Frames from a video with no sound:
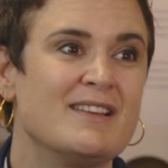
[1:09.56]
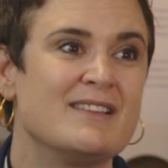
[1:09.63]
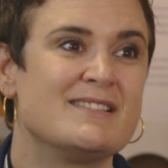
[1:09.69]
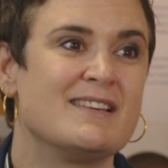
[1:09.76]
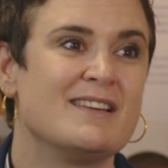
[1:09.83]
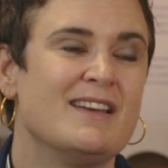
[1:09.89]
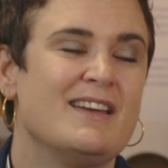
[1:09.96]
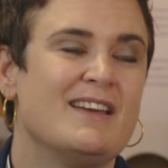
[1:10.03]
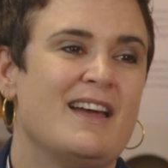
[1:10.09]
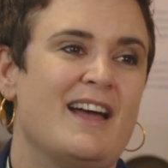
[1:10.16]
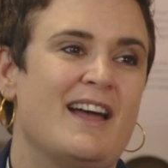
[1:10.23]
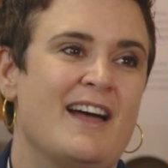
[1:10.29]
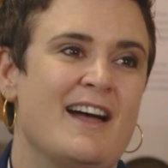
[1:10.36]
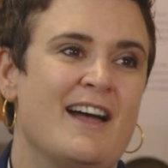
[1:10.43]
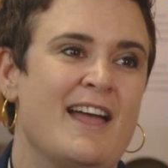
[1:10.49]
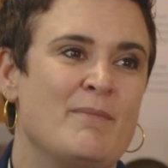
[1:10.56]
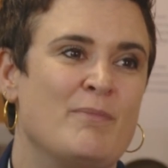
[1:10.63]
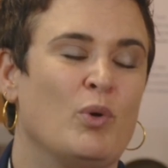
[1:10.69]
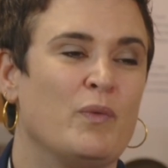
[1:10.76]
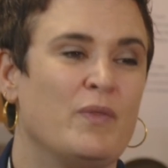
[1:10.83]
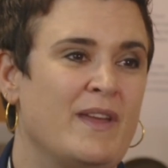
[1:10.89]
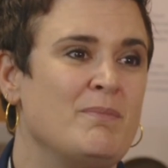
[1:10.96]
us uh,
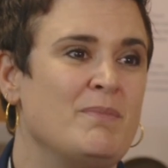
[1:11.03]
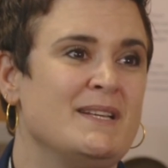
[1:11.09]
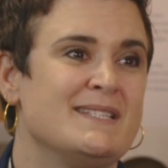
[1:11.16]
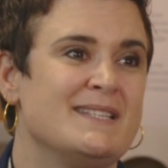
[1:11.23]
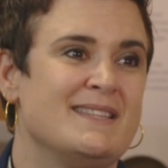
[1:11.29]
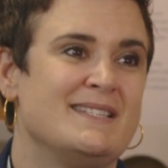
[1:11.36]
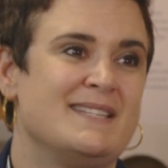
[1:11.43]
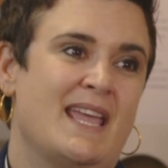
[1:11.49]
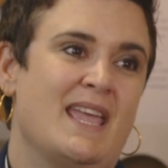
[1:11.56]
and brought them into the